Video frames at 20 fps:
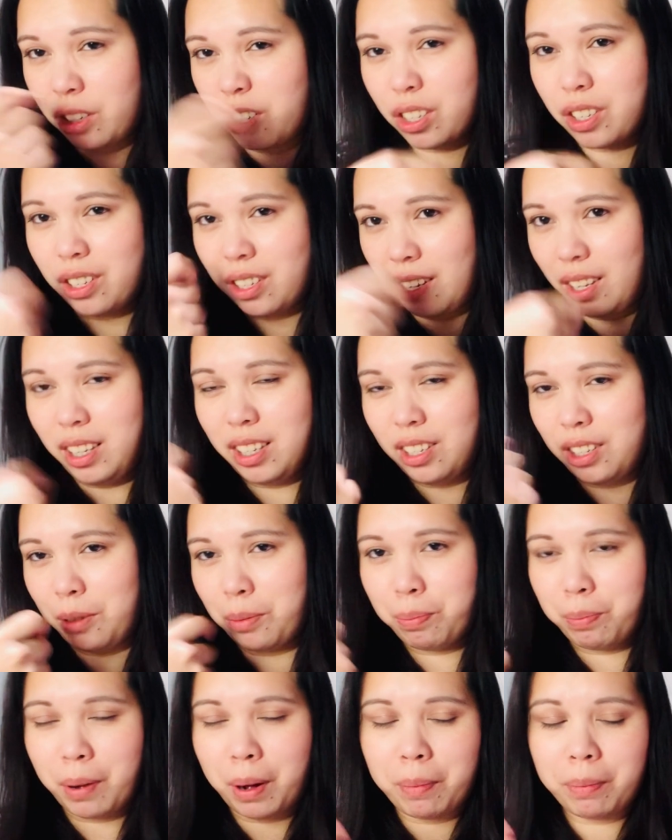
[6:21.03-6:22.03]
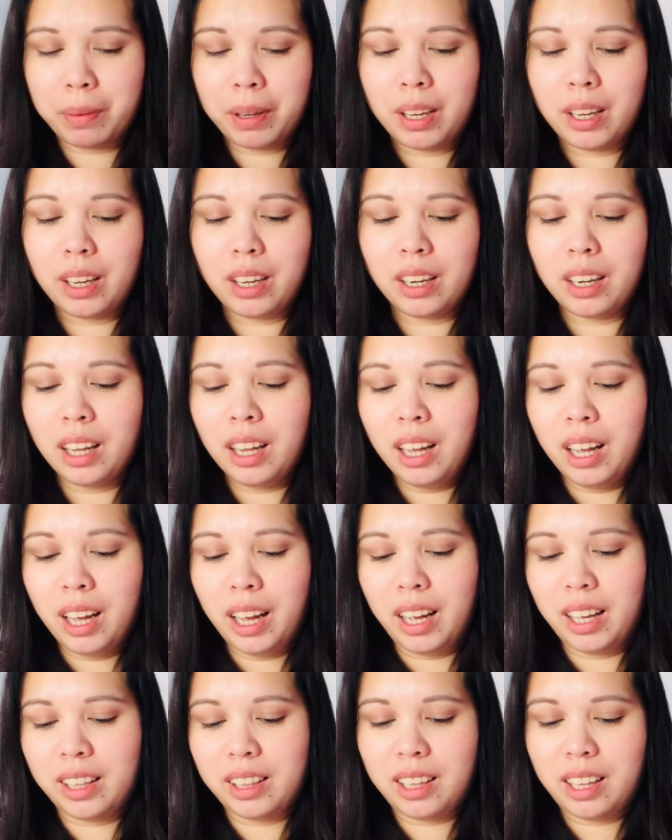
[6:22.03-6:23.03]
just easy pop in
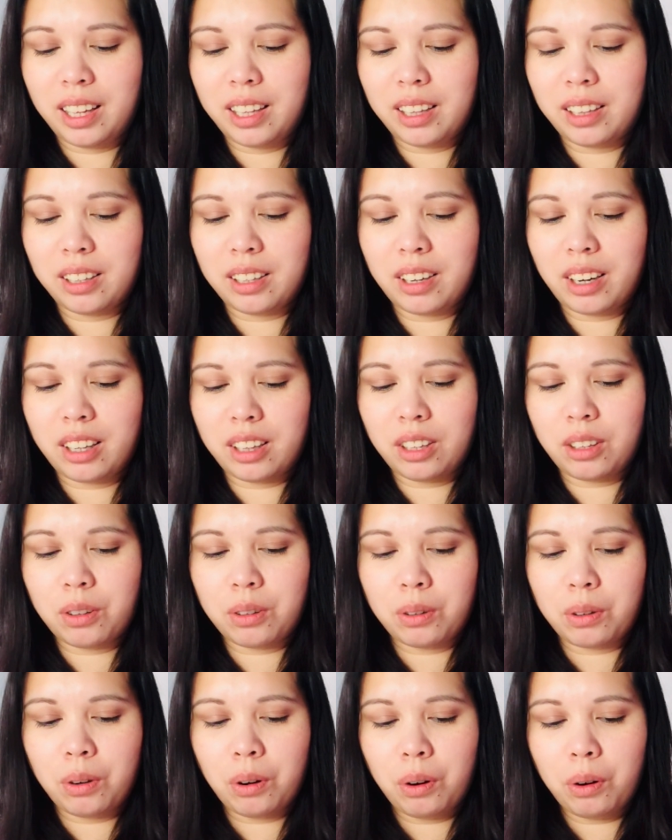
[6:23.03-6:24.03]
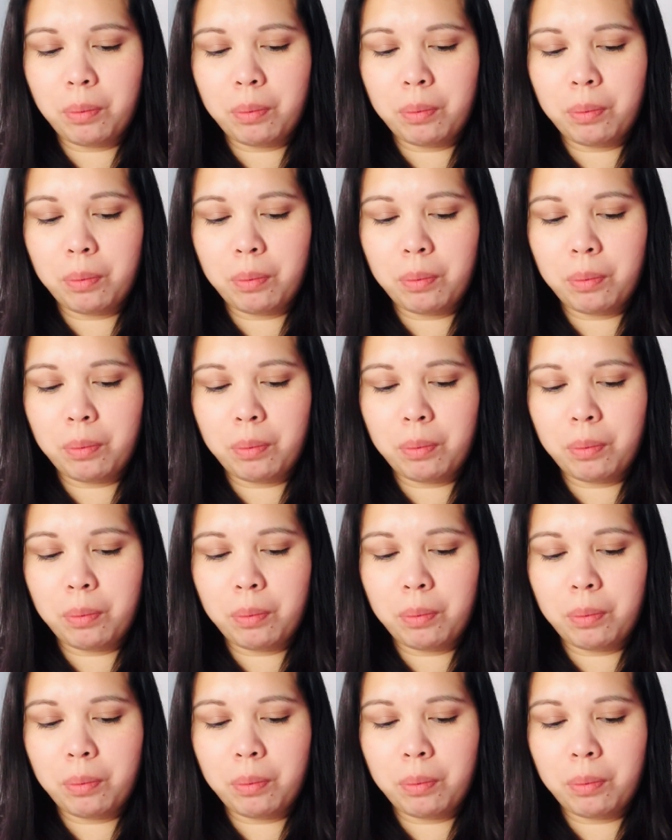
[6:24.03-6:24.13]
and then ready go.